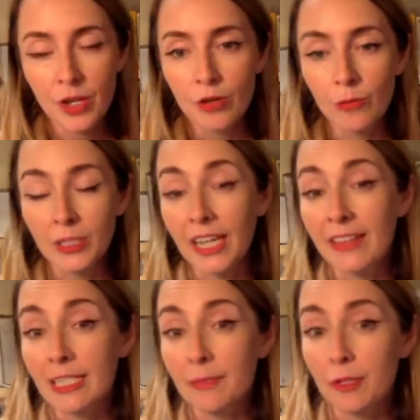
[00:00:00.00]
which I
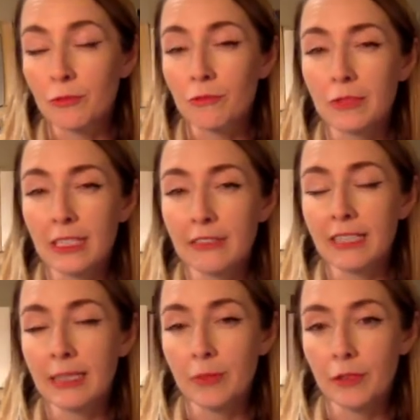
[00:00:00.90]
think smells really,
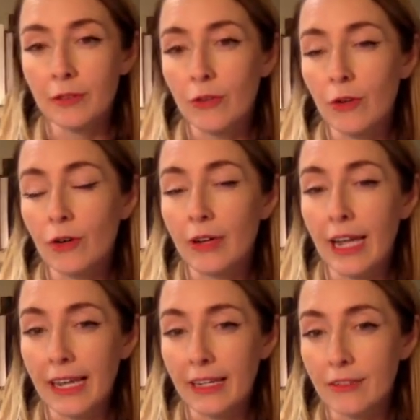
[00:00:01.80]
really beautiful
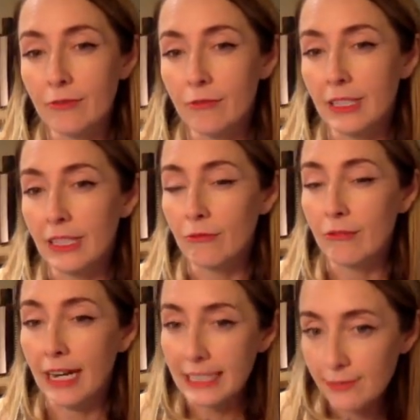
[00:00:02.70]
and really
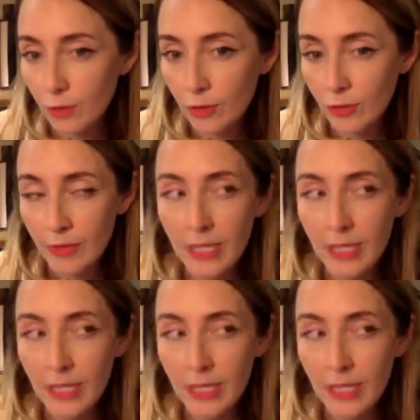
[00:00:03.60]
restful,